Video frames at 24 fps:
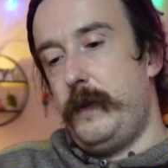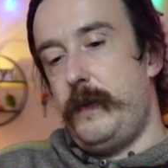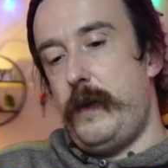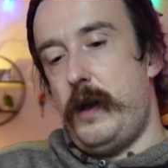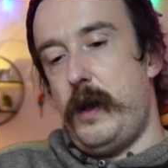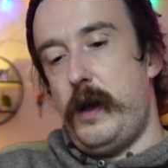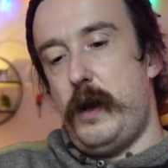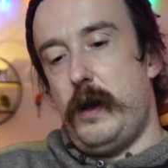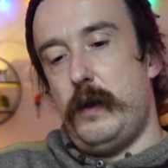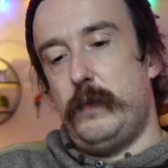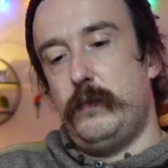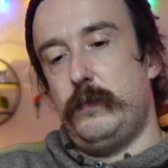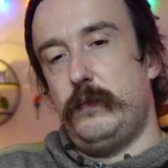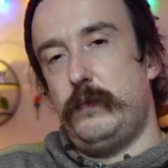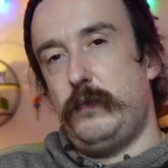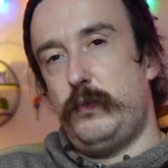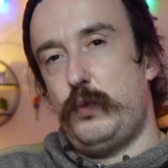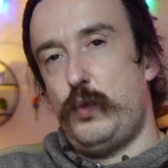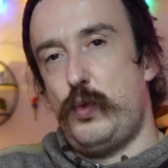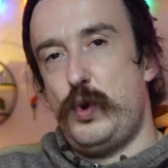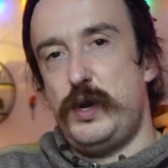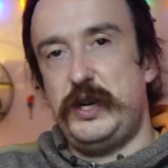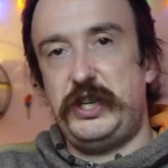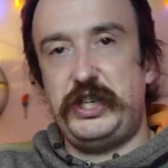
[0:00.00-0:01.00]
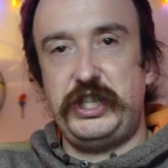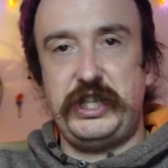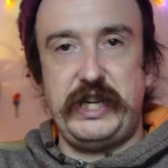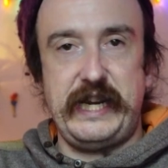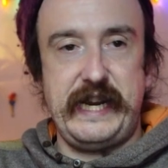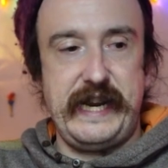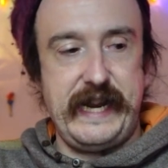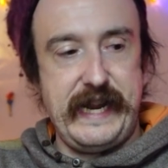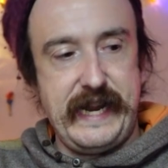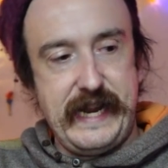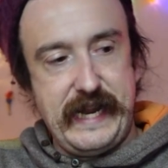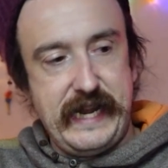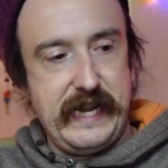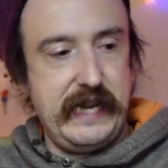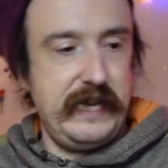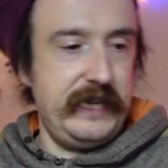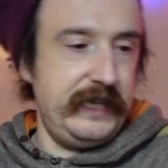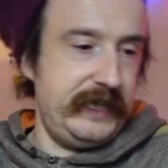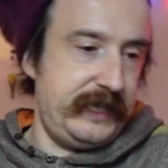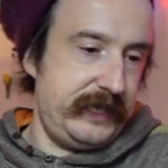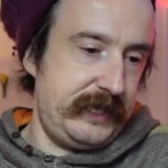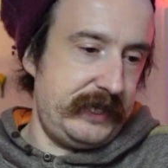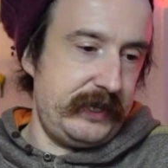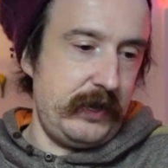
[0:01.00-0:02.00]
um, which
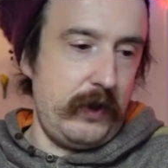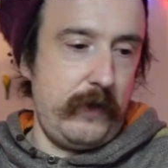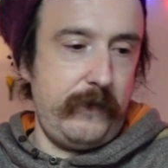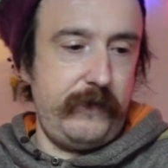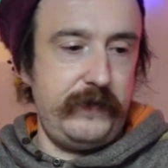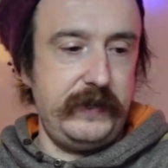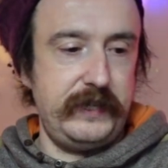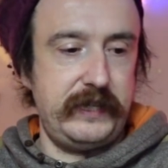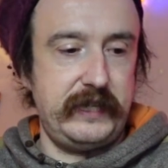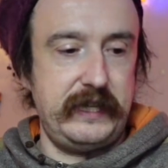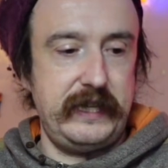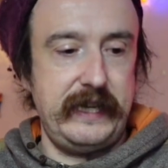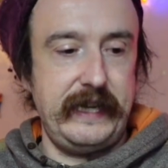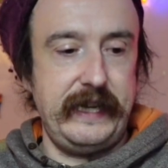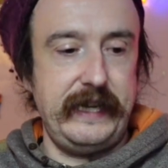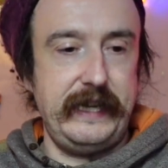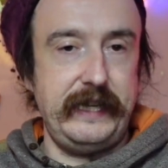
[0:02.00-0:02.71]
is obviously,